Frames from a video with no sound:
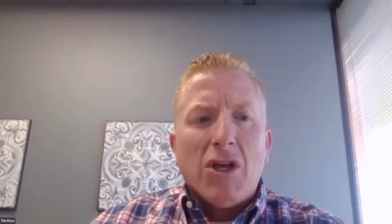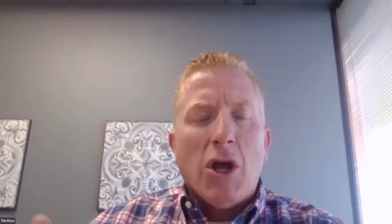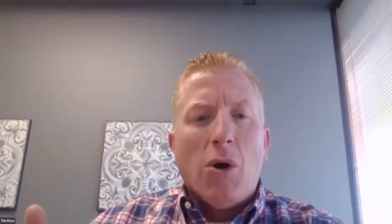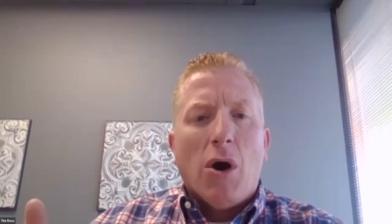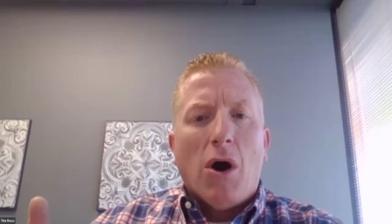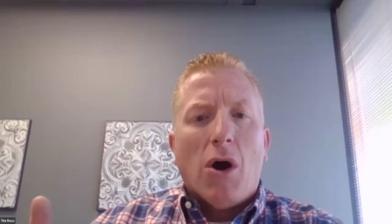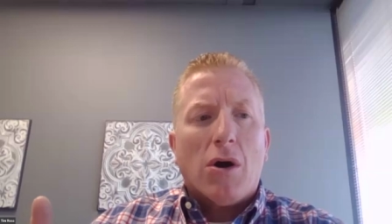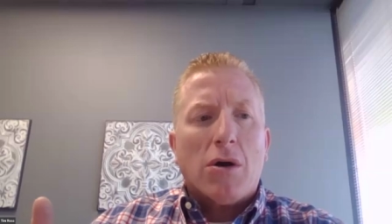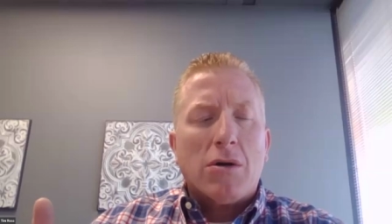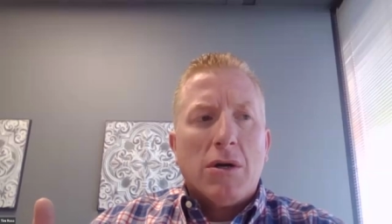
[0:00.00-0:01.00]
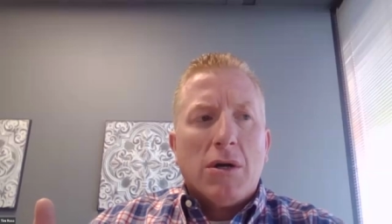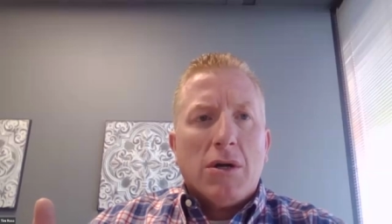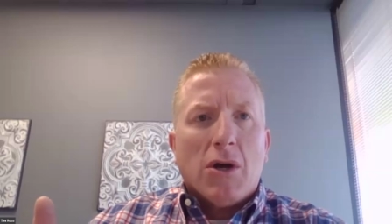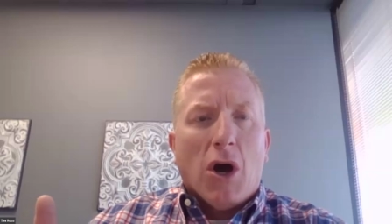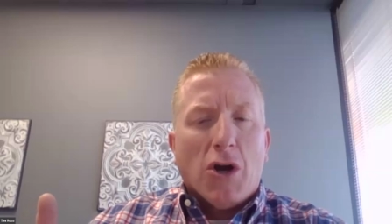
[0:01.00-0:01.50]
are
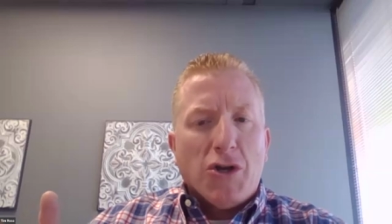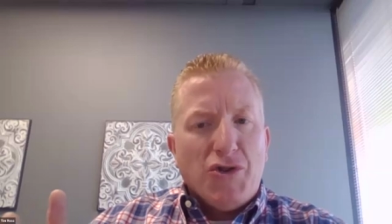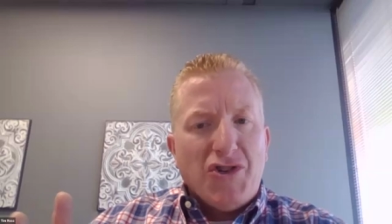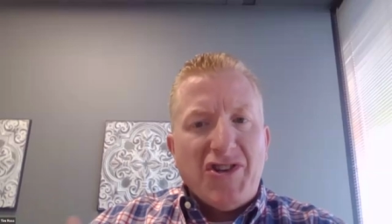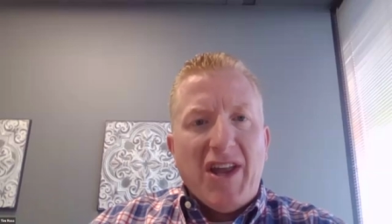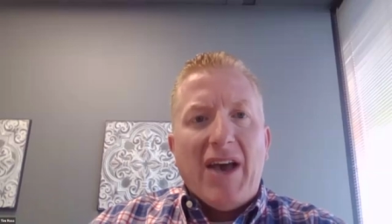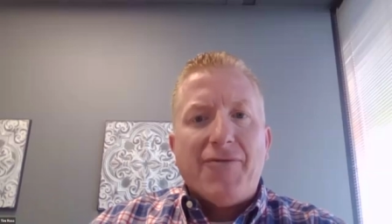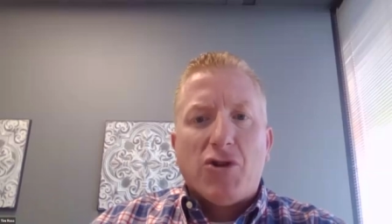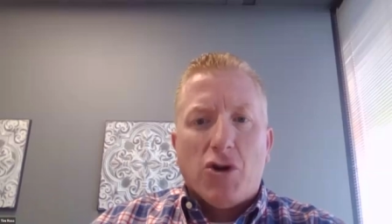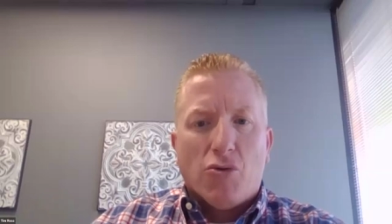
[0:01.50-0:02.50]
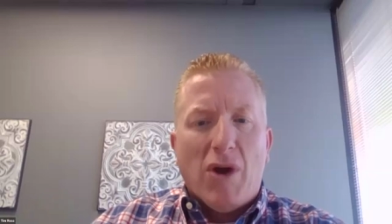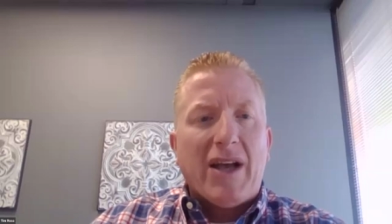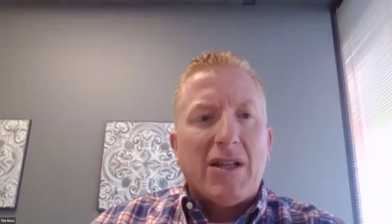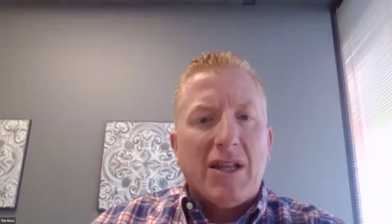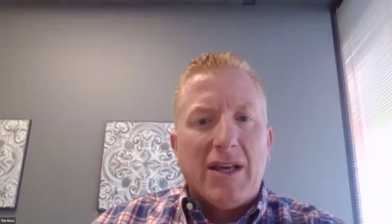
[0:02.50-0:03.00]
you staffed
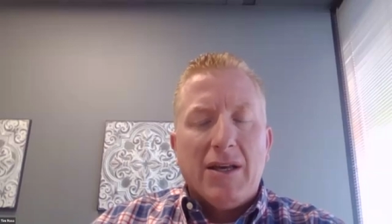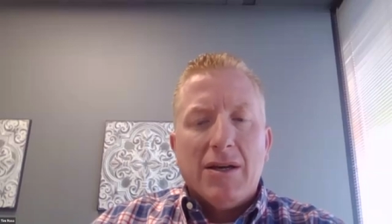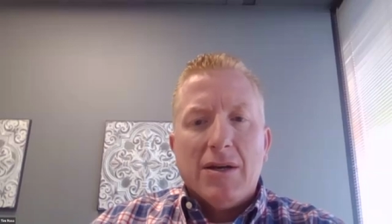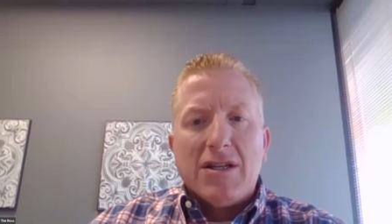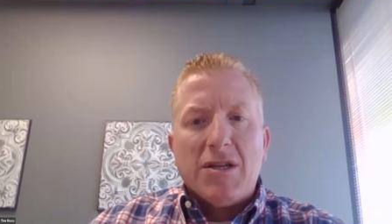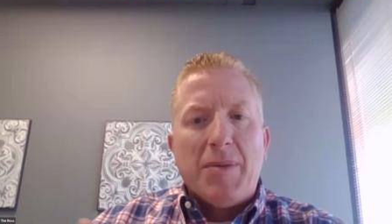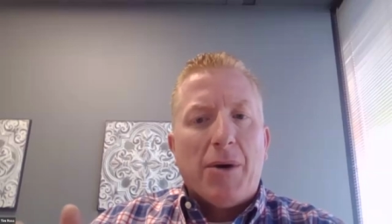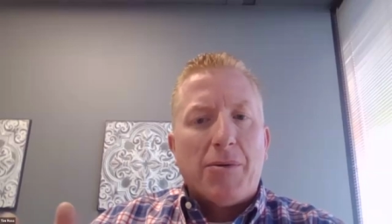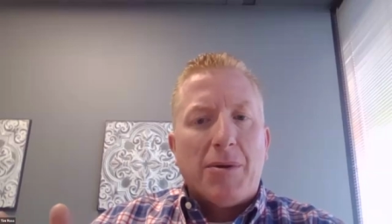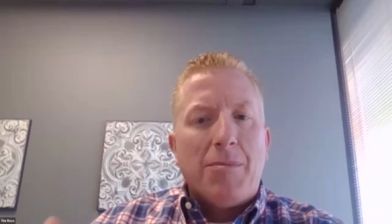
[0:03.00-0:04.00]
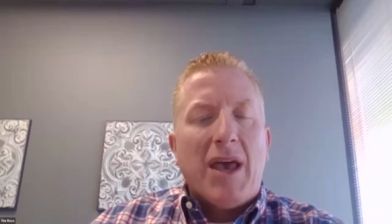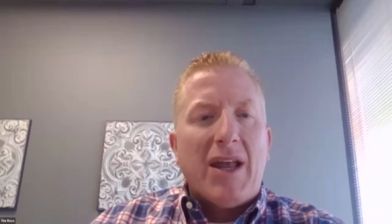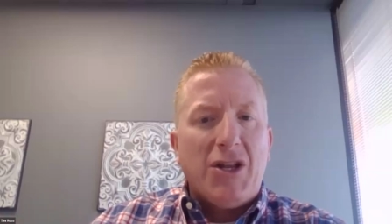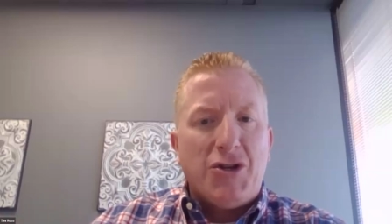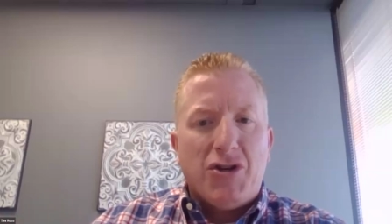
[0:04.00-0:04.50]
correctly to be able to
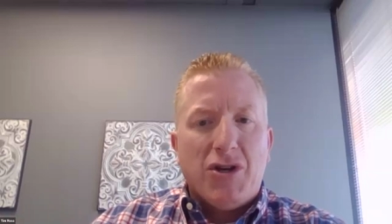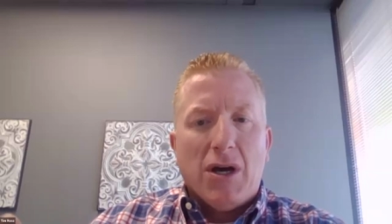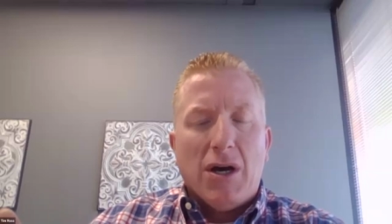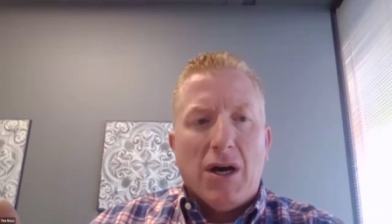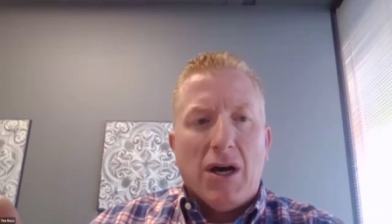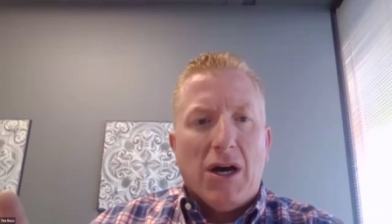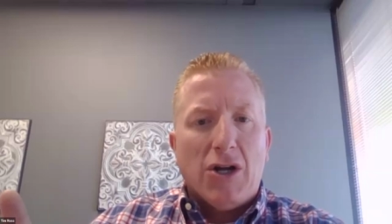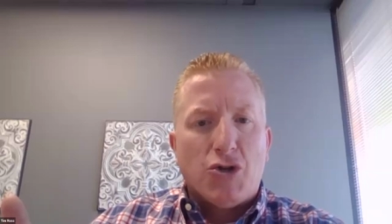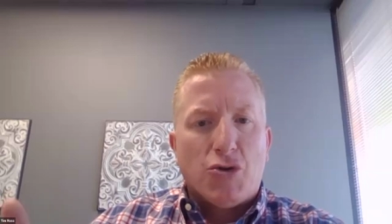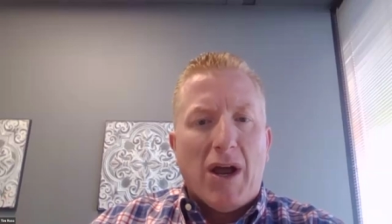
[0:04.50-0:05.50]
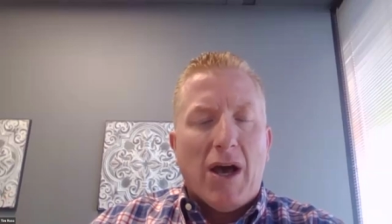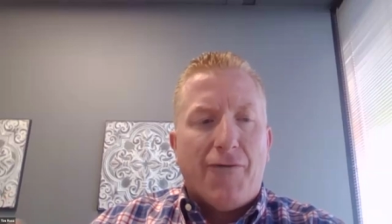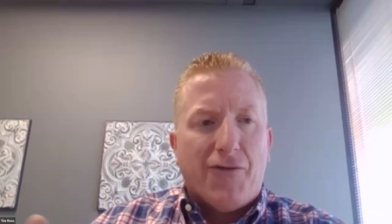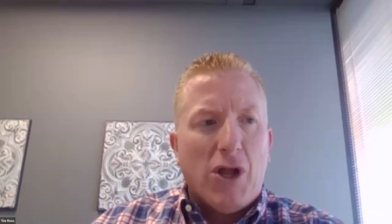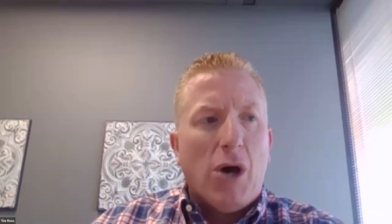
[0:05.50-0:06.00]
manage
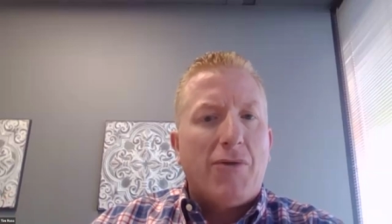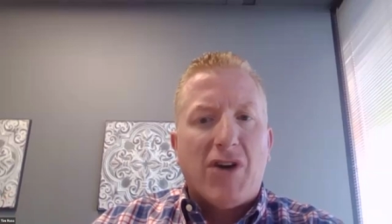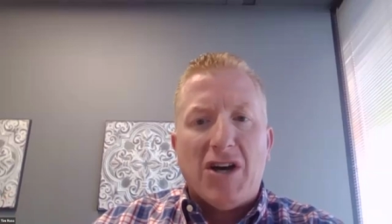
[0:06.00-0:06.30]
a flow of